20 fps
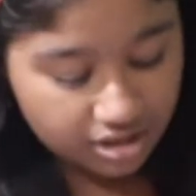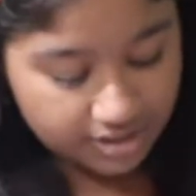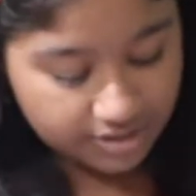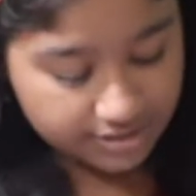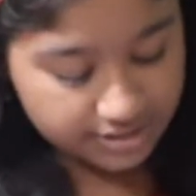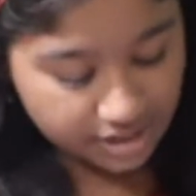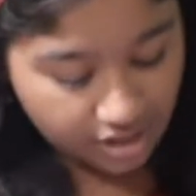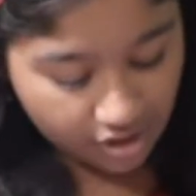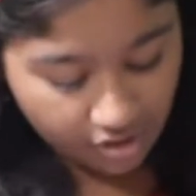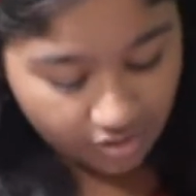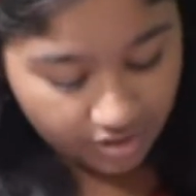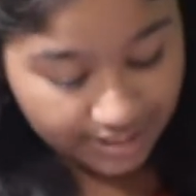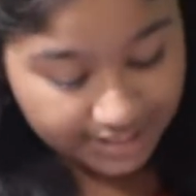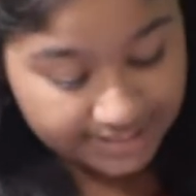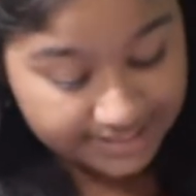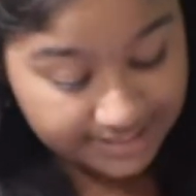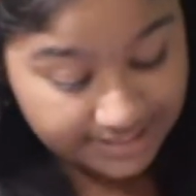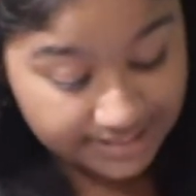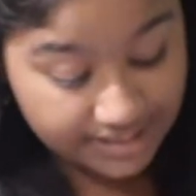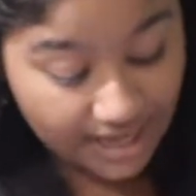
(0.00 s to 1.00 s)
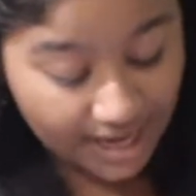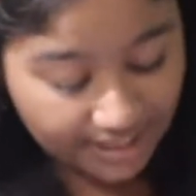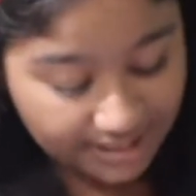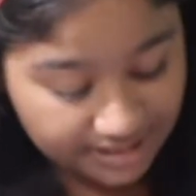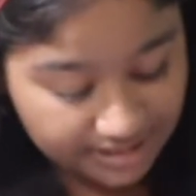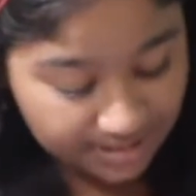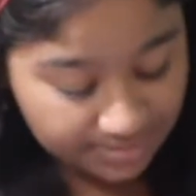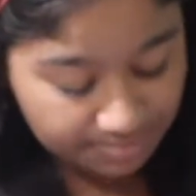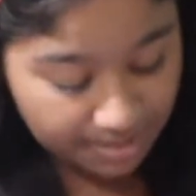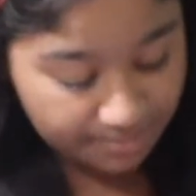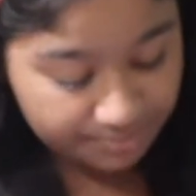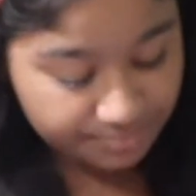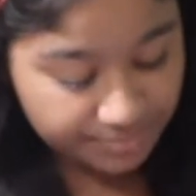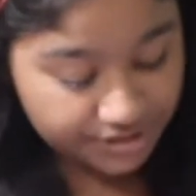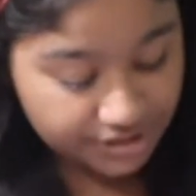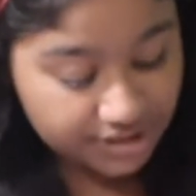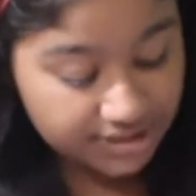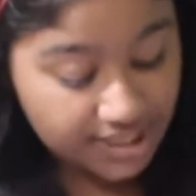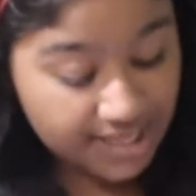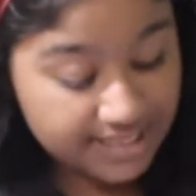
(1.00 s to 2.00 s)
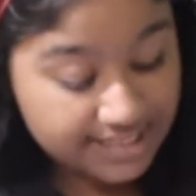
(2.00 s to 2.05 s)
So it's 90 members,